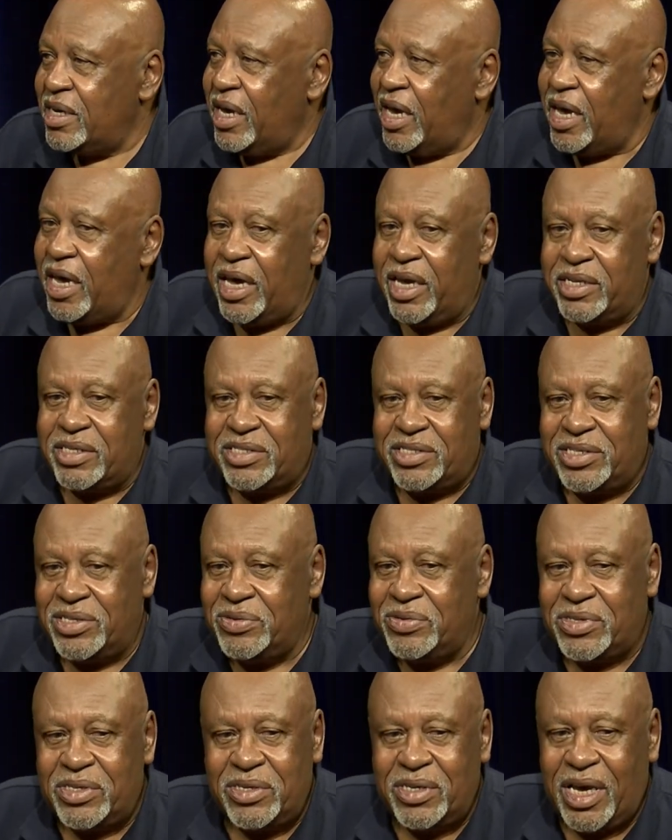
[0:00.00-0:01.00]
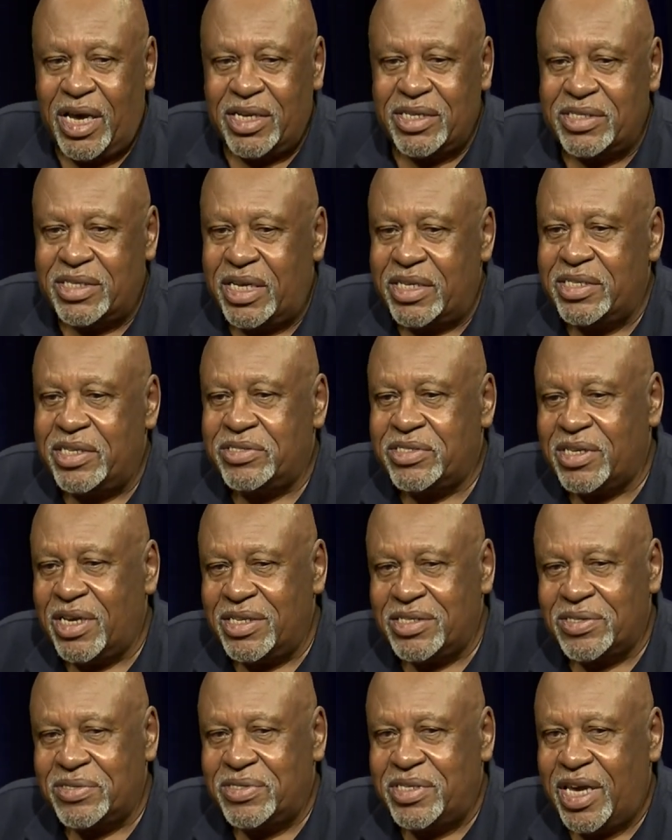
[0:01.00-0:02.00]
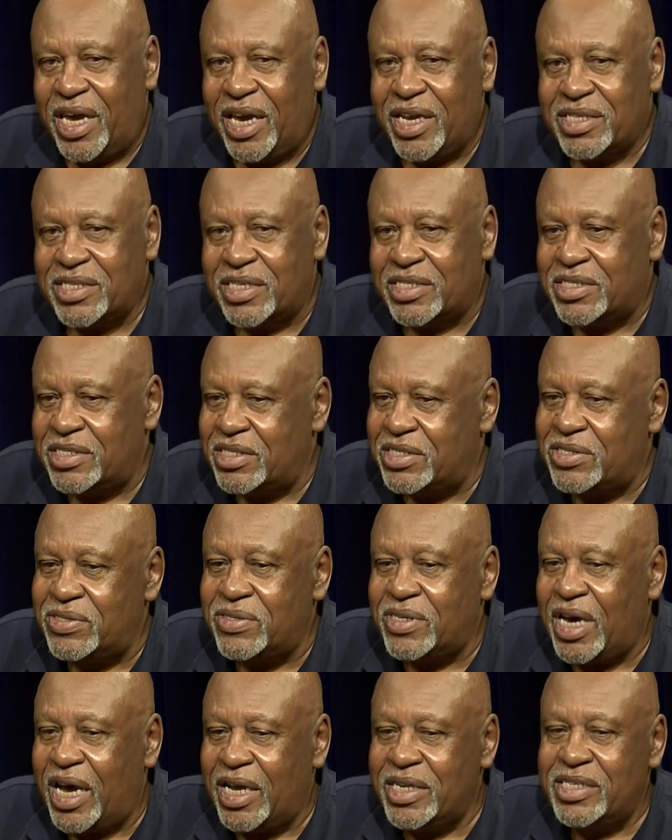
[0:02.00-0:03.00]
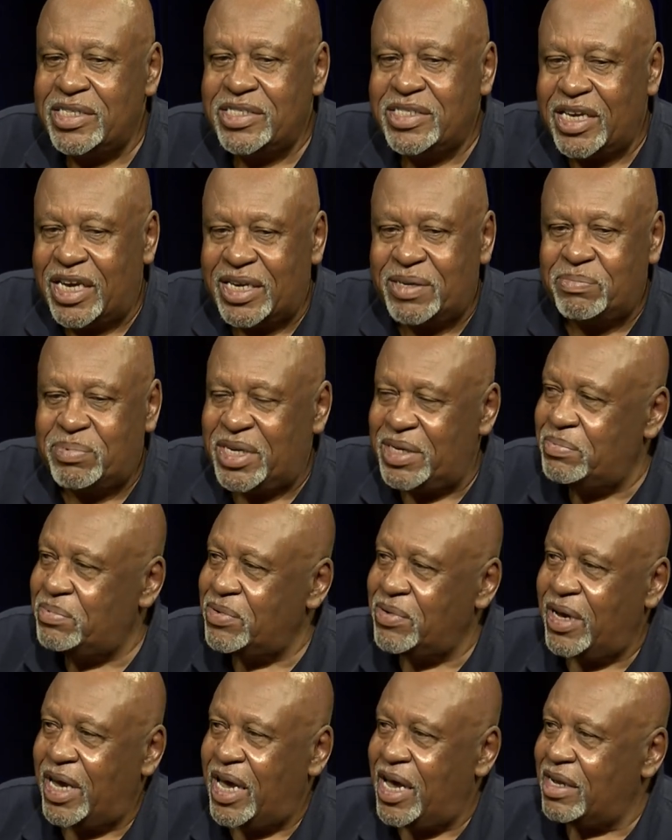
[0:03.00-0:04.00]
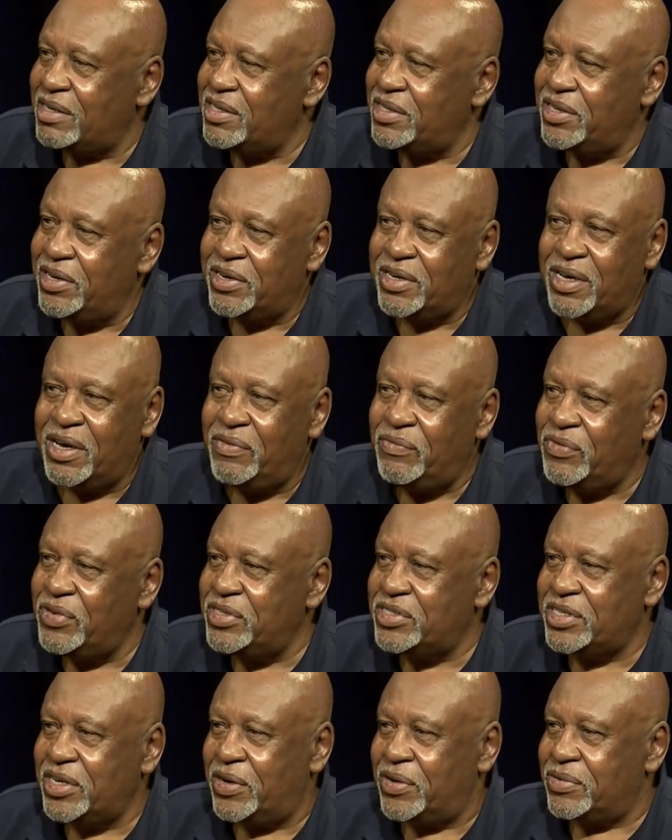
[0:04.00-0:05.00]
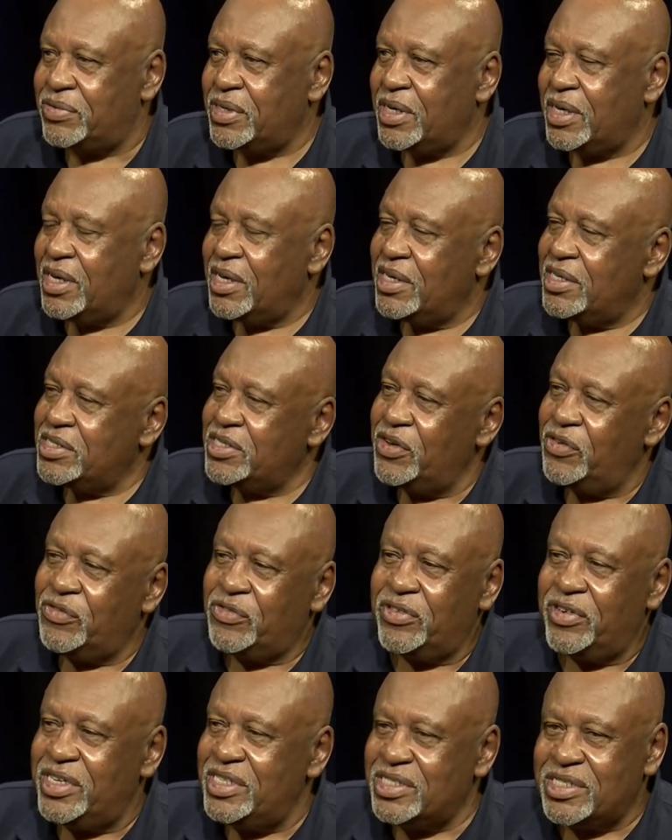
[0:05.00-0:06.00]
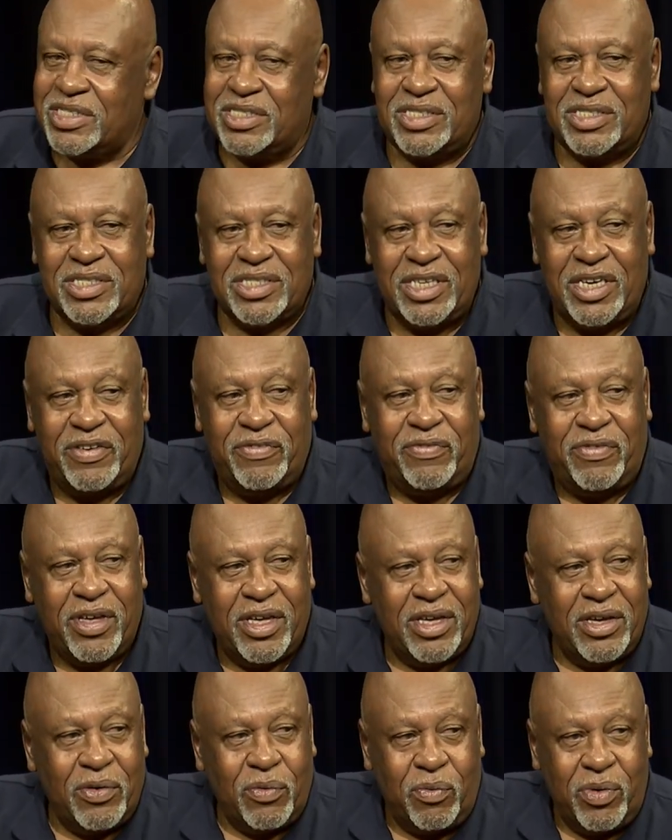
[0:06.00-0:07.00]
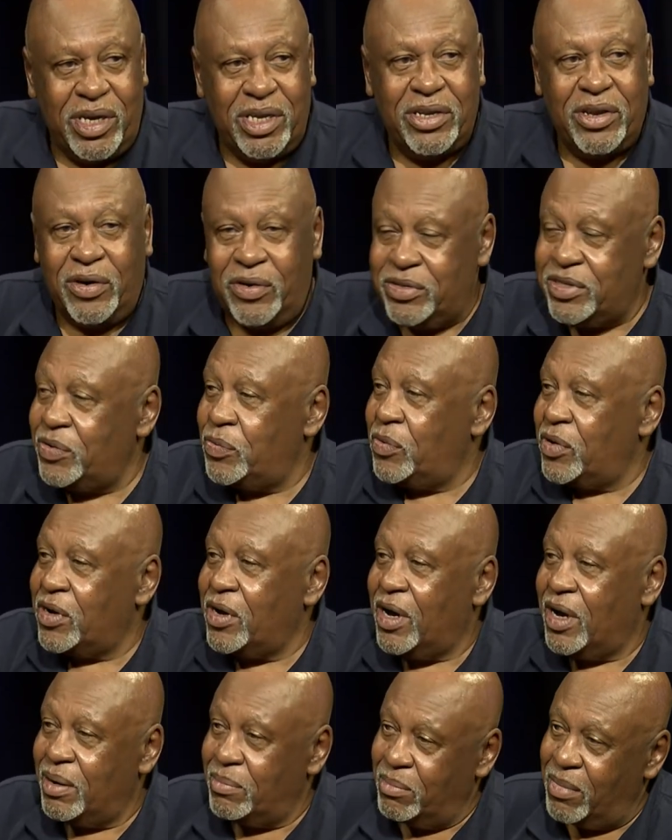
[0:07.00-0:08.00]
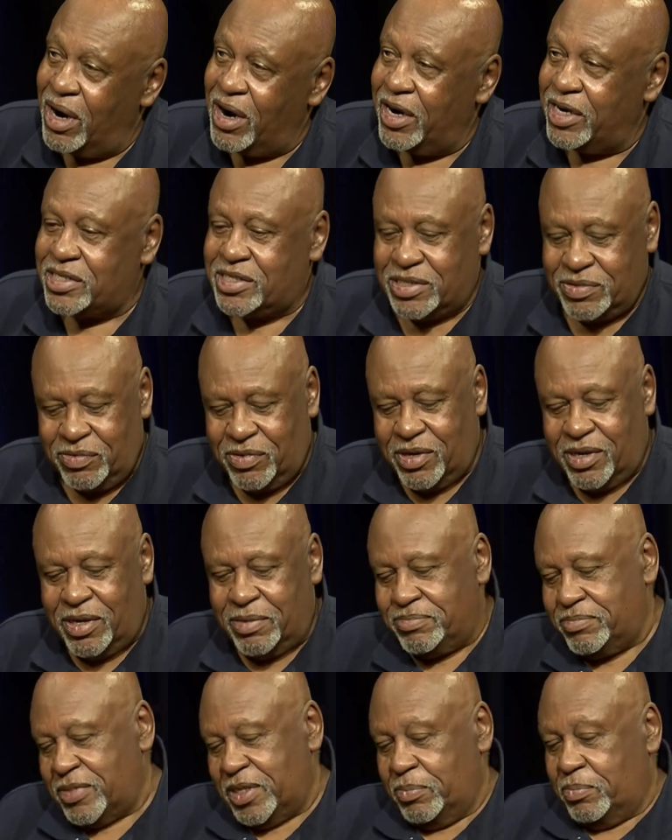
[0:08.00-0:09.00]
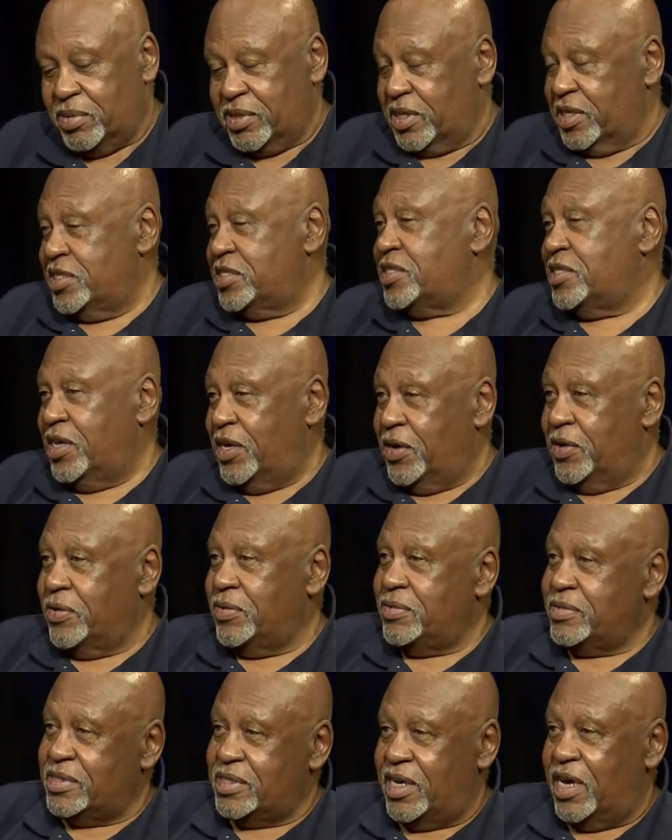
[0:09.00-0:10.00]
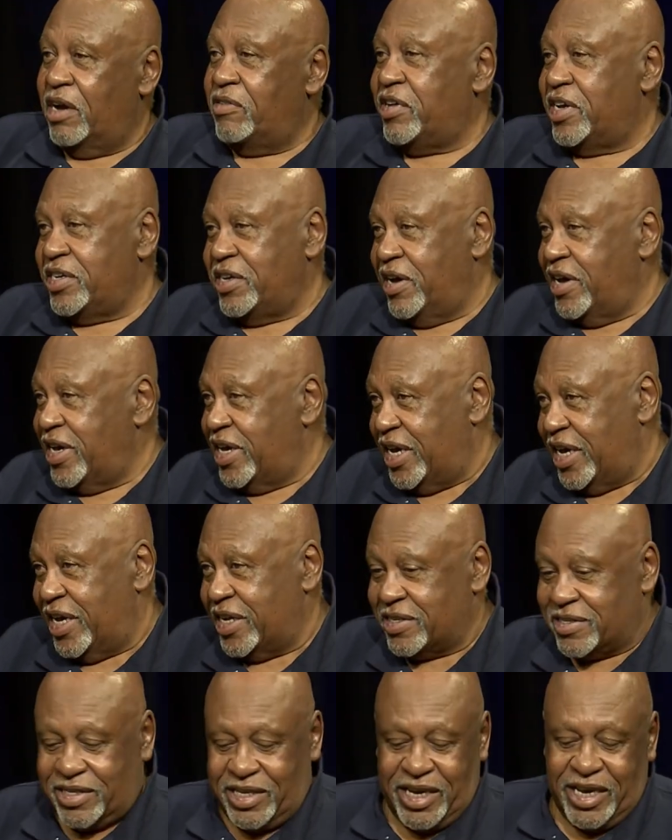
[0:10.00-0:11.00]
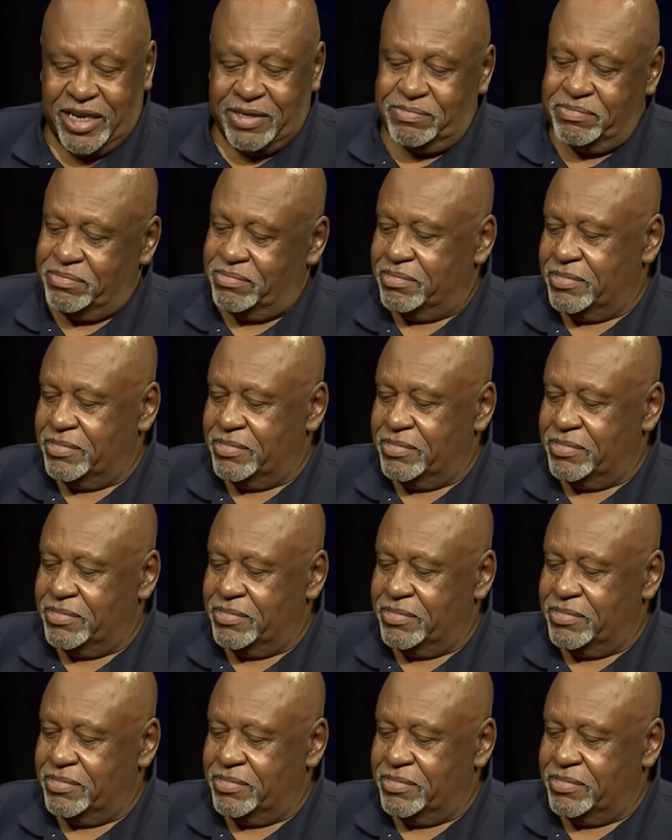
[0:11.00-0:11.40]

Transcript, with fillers: And two, you got to, and there's also tactics that you have got to take people out of their comfort zone. So, for instance, if we know that we're going to march, well, the police know, they already know how to handle that.